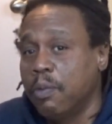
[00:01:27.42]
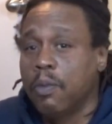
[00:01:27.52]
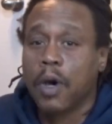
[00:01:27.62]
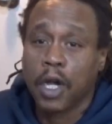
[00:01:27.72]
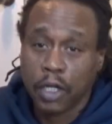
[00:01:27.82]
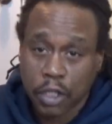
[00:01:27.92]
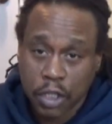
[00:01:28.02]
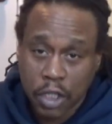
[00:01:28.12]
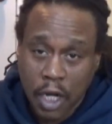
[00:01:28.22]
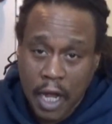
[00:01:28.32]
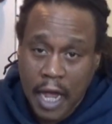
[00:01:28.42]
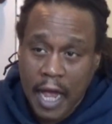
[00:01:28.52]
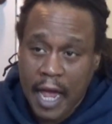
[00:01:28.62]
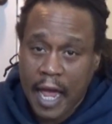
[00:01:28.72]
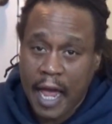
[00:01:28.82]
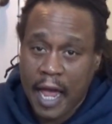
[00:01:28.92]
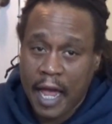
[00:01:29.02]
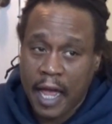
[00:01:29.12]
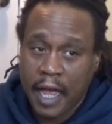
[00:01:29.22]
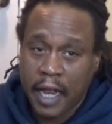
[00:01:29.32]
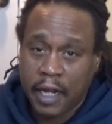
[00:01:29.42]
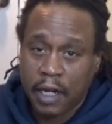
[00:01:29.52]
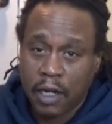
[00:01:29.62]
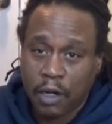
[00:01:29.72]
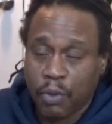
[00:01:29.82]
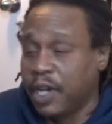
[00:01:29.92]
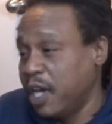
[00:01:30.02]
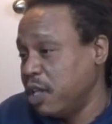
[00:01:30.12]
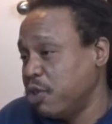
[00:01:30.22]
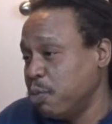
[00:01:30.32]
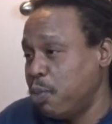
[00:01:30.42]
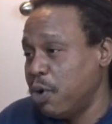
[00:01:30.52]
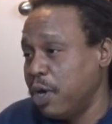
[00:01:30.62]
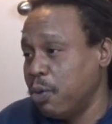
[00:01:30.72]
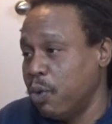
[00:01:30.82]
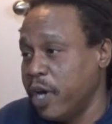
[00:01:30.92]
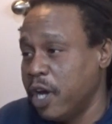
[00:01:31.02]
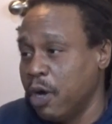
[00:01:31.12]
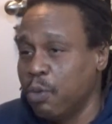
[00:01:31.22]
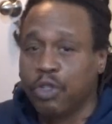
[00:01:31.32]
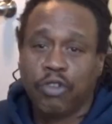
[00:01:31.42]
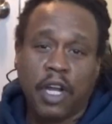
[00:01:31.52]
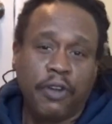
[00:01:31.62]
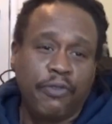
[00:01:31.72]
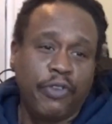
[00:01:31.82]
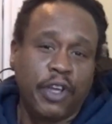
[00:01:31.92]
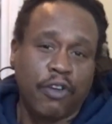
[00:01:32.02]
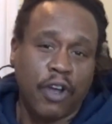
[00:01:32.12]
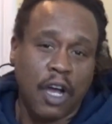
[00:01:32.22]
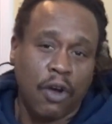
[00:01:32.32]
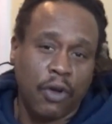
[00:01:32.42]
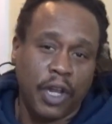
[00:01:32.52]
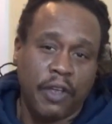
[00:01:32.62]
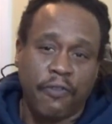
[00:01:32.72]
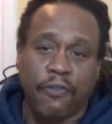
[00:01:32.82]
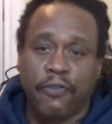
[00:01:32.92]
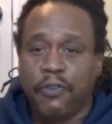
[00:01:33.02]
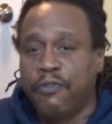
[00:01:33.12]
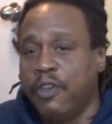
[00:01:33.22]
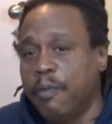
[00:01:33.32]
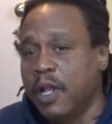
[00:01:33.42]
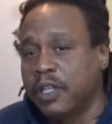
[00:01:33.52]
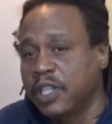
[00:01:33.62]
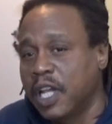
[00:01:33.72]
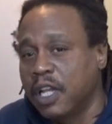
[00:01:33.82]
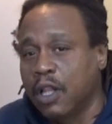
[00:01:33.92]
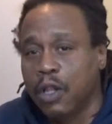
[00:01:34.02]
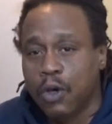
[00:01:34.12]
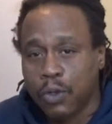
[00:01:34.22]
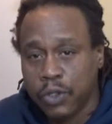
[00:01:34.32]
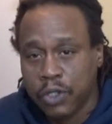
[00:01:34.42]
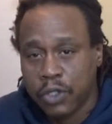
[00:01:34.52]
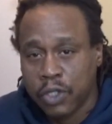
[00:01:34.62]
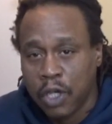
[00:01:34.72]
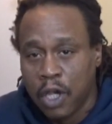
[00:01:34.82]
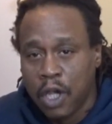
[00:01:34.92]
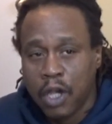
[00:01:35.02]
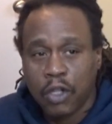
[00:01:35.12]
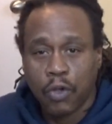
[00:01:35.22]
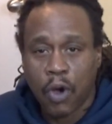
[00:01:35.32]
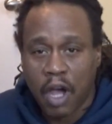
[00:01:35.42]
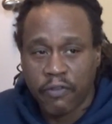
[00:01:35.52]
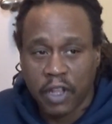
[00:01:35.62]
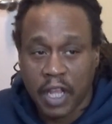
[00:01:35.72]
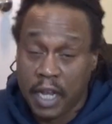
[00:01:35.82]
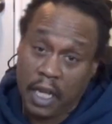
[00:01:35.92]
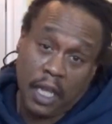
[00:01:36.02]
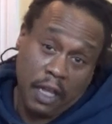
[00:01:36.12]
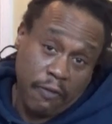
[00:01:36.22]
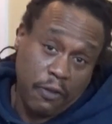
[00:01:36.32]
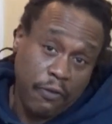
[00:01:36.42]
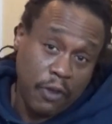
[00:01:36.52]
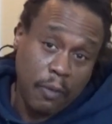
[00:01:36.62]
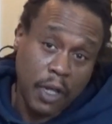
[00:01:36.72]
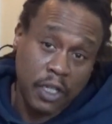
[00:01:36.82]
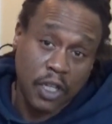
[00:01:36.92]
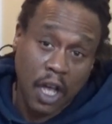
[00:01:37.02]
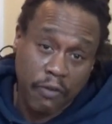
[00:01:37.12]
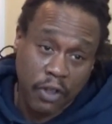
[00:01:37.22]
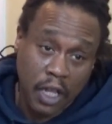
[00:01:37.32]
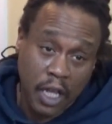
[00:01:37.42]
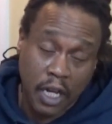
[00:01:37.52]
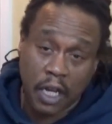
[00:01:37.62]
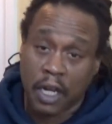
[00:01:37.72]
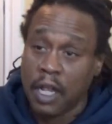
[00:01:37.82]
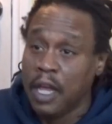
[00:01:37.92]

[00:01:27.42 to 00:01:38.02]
March. And we're getting to the point where we're trying to figure out if the female is getting close to ovulating, if the female is ovulated,